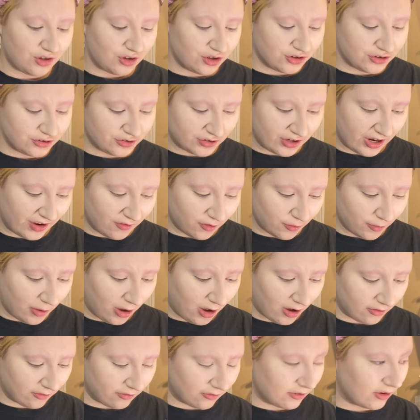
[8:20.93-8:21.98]
shave them
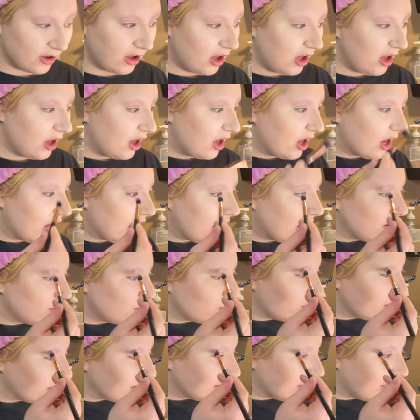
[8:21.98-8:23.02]
off. And
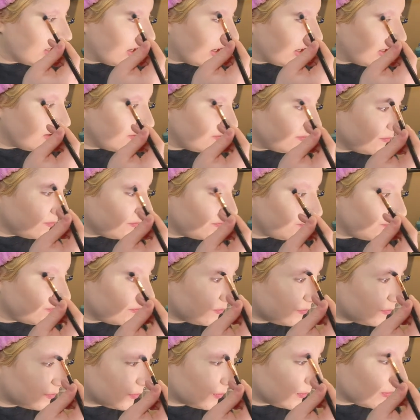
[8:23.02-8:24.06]
one
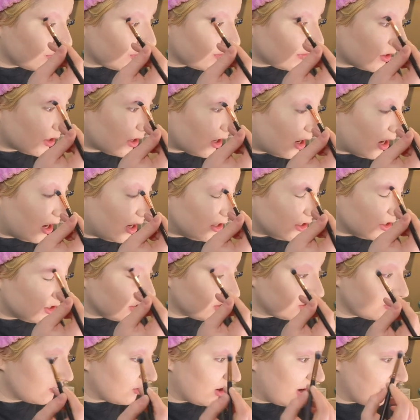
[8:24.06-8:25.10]
day, I
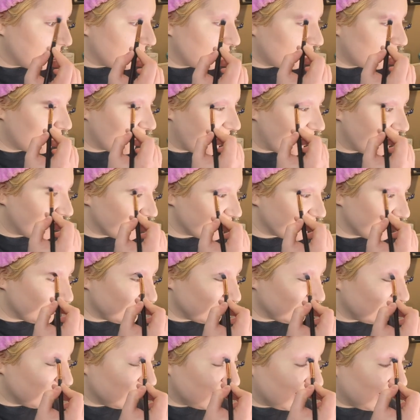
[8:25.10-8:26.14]
just grabbed a
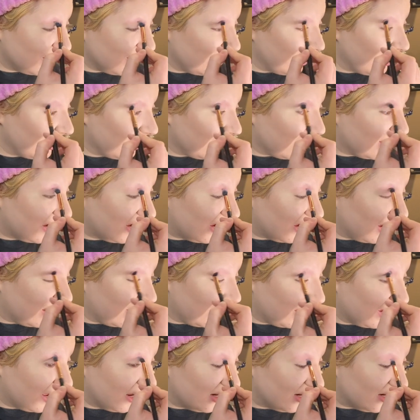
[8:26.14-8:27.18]
razor
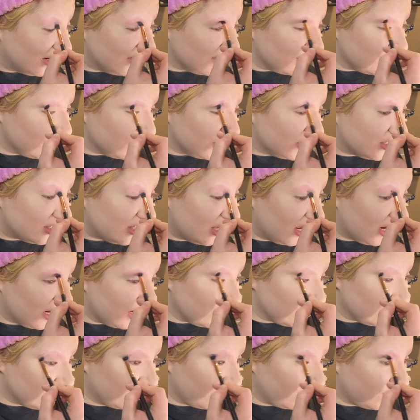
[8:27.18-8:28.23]
and I did just that. I
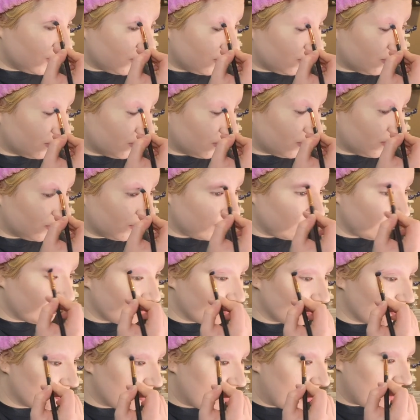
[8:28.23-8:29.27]
shaved them
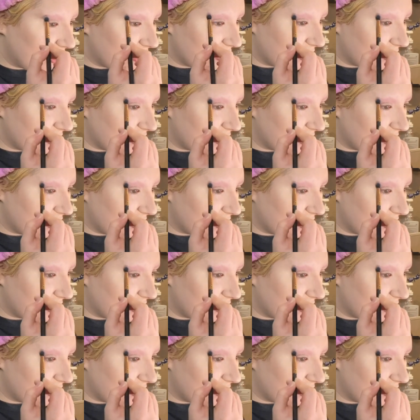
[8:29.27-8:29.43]
right